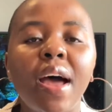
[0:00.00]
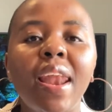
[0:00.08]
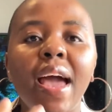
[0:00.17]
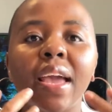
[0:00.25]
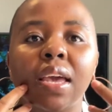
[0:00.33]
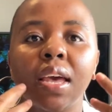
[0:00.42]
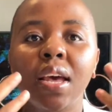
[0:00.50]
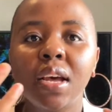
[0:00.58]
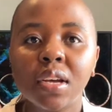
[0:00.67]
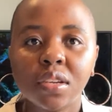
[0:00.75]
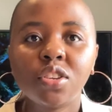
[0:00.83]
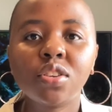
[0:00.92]
Like,
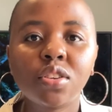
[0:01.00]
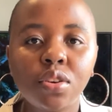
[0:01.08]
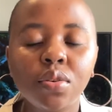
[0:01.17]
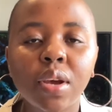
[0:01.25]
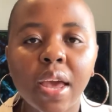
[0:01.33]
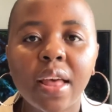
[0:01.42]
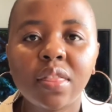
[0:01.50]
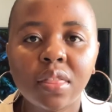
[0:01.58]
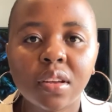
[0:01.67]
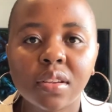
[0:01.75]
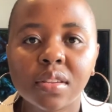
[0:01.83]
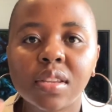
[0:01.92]
just look at
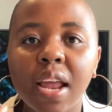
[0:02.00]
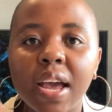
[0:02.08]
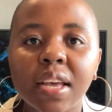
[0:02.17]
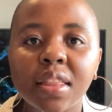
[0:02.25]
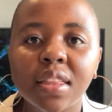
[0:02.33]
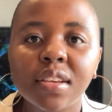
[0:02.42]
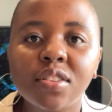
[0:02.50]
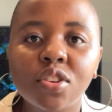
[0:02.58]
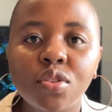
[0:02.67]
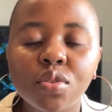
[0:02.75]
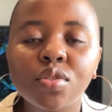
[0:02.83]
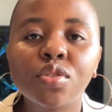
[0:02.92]
this. Like, this
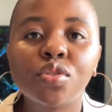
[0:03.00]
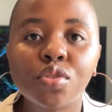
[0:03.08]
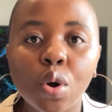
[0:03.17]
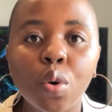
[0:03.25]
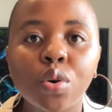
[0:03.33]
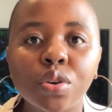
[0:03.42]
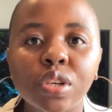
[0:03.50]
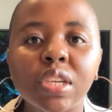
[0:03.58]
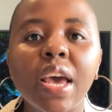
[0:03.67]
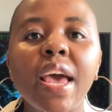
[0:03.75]
looks so good.